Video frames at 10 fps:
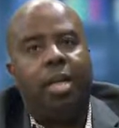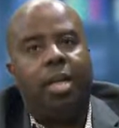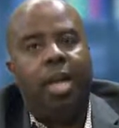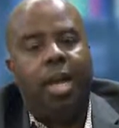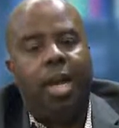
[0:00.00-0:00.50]

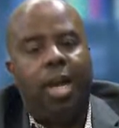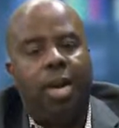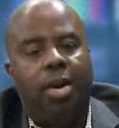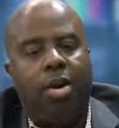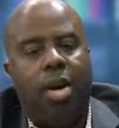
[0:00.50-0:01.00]
day
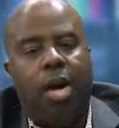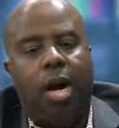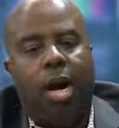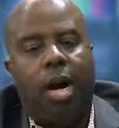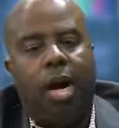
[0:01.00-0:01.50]
here,
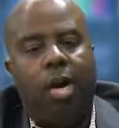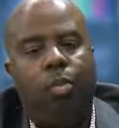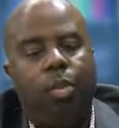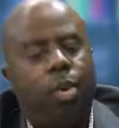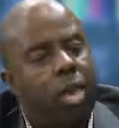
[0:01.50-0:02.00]
and
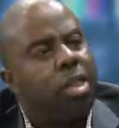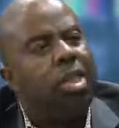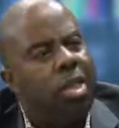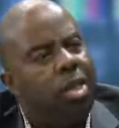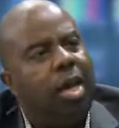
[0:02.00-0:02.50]
we will
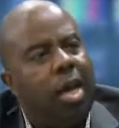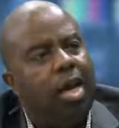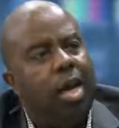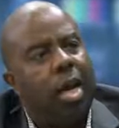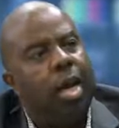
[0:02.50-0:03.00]
continue that
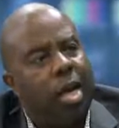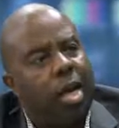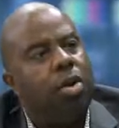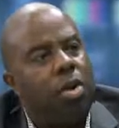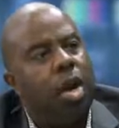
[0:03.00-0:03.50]
in her